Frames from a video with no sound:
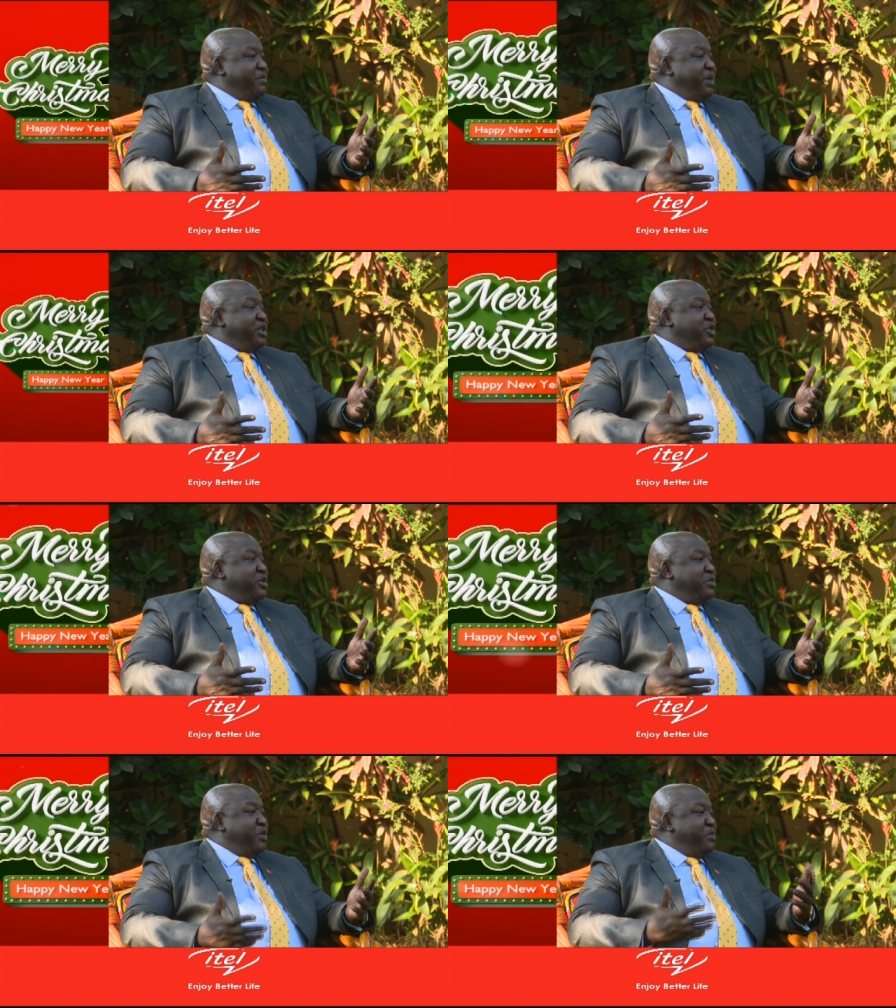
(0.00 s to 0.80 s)
based
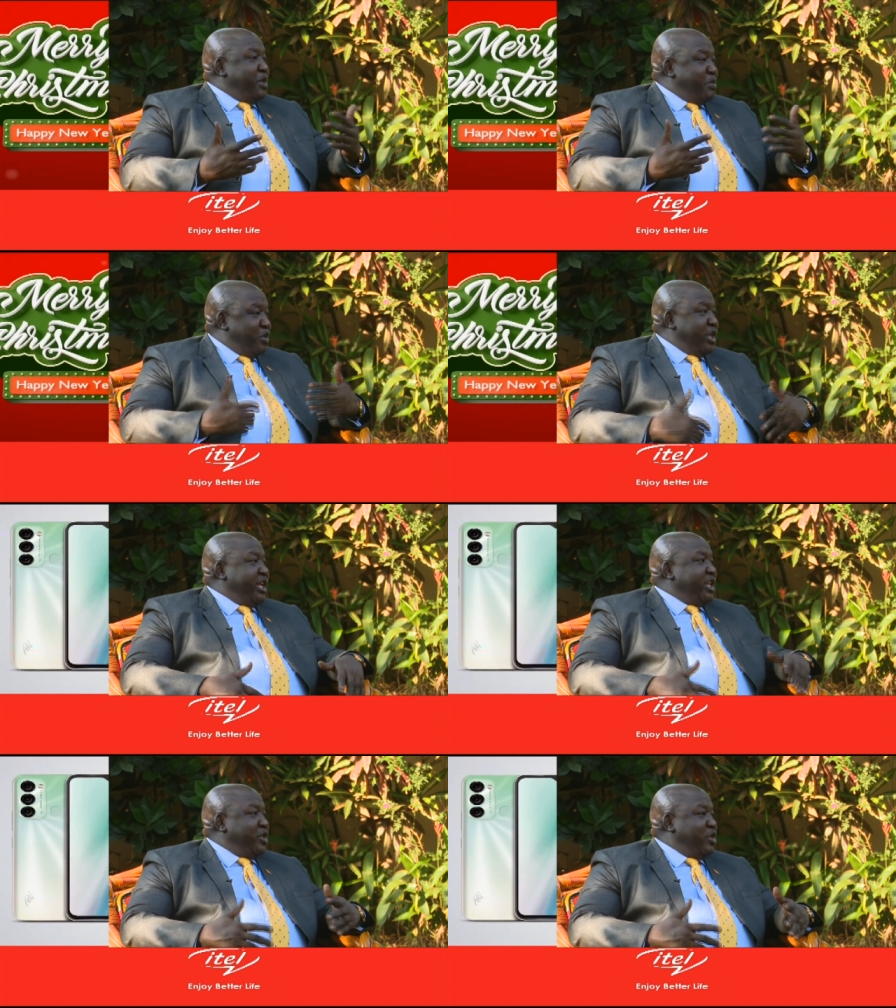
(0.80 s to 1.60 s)
on the modern
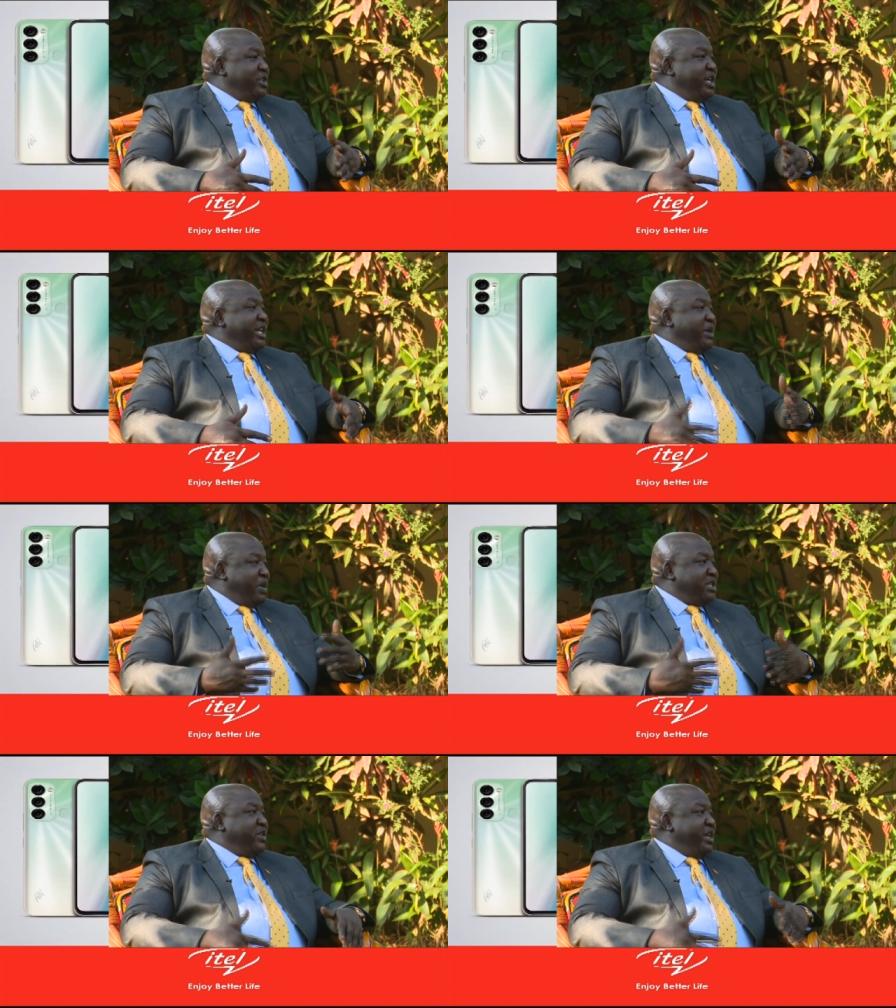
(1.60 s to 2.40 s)
technology and the
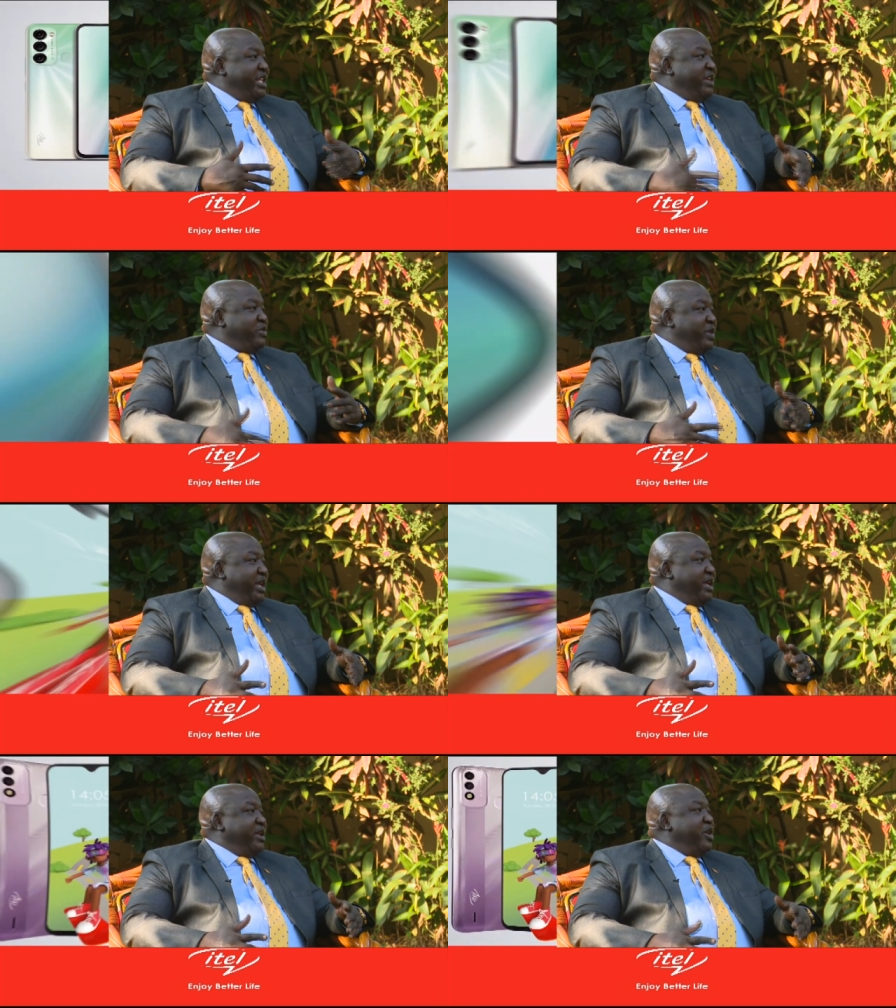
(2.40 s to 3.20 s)
capacity of A D F
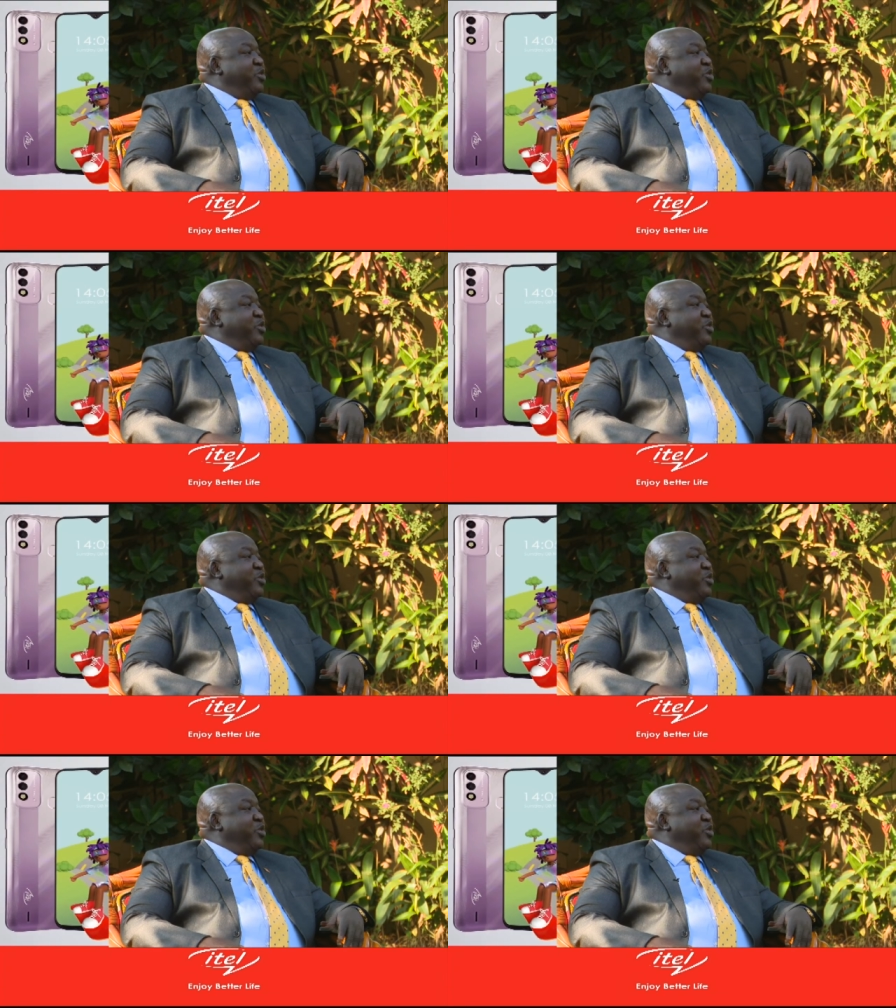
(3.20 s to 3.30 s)
today,